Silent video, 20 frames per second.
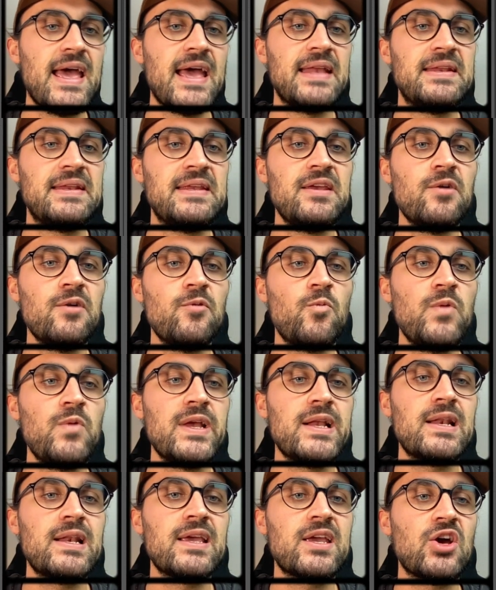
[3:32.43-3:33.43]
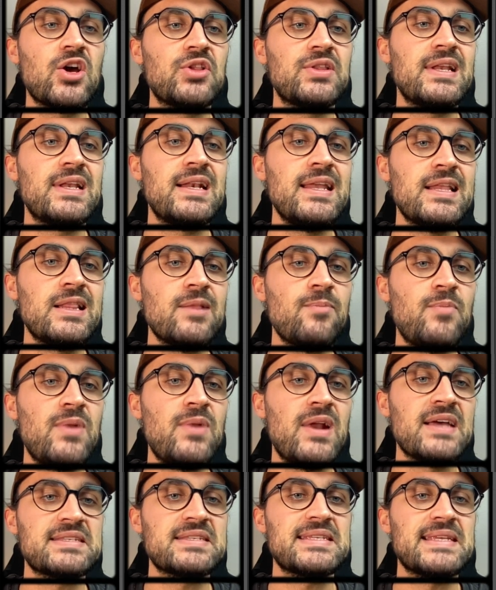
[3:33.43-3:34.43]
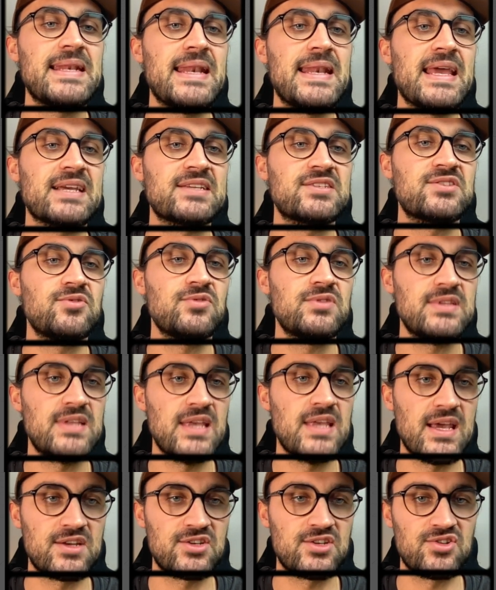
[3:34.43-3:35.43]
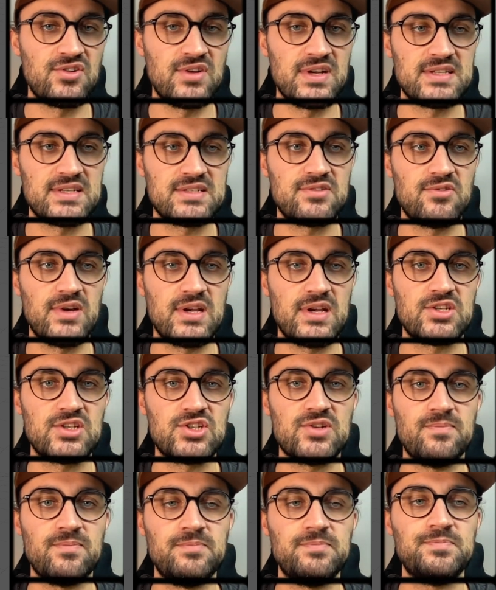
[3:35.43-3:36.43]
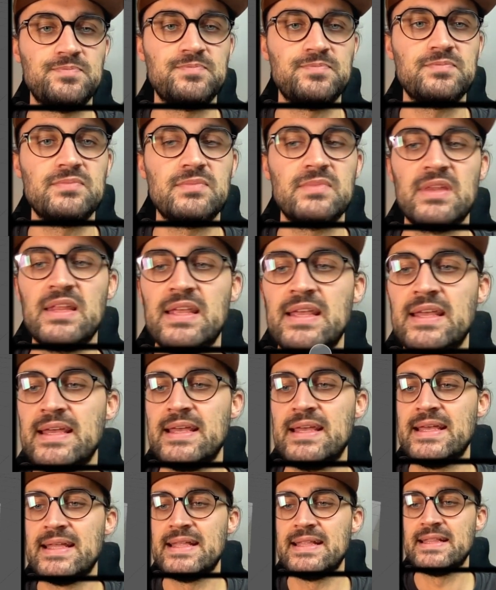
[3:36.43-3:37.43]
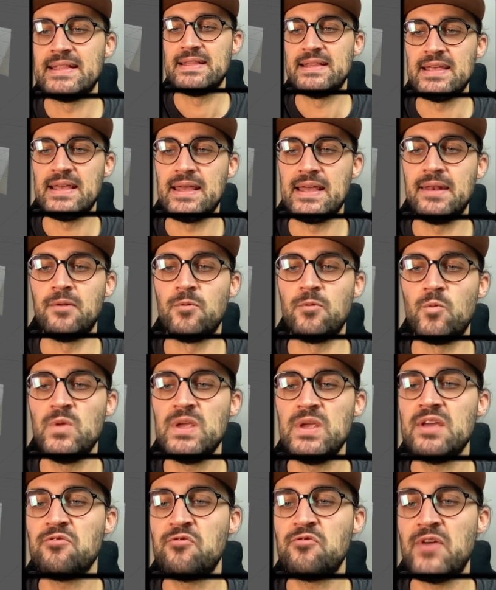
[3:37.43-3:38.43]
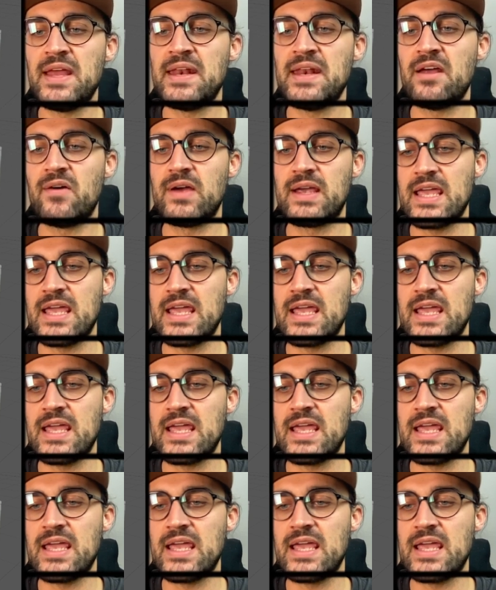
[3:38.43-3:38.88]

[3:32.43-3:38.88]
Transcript: and here we click on the little plus next to texture extraction. Then we can find our